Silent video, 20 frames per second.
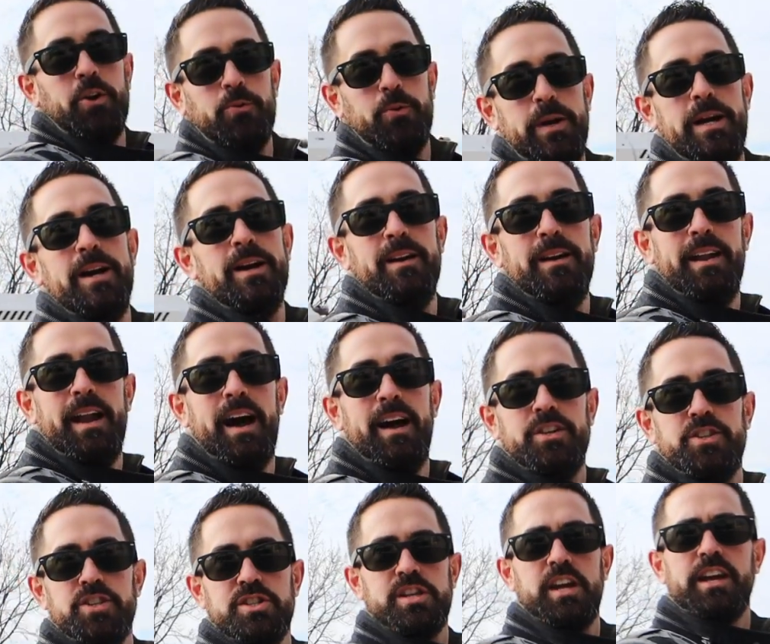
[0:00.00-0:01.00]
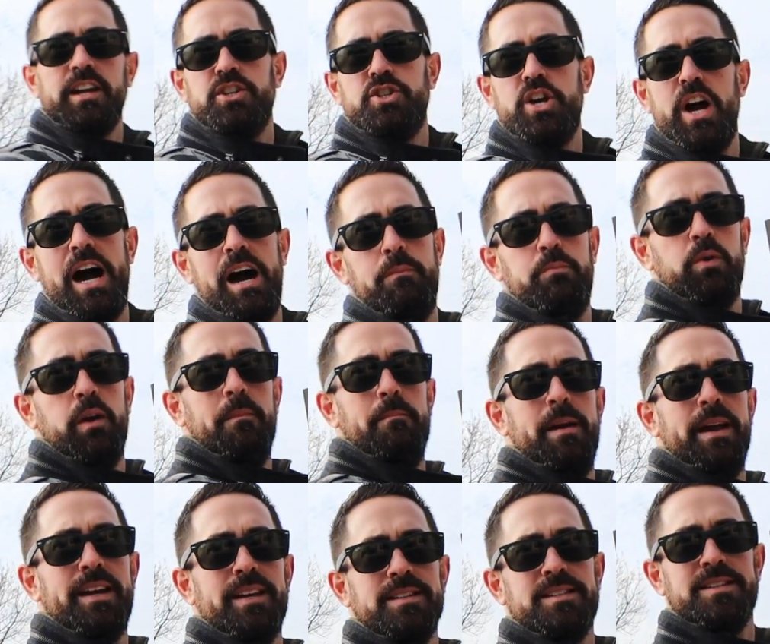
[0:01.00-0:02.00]
career, not just like a job where I'm
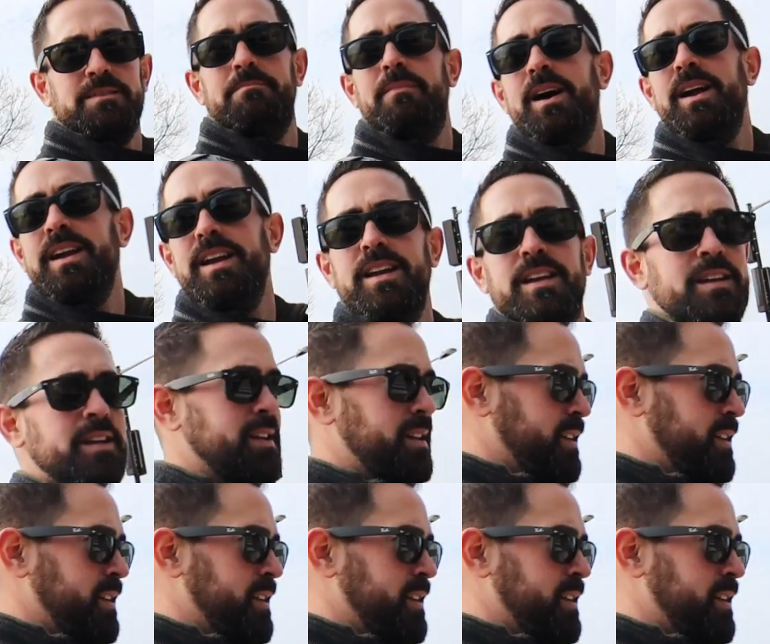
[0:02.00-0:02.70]
making some money.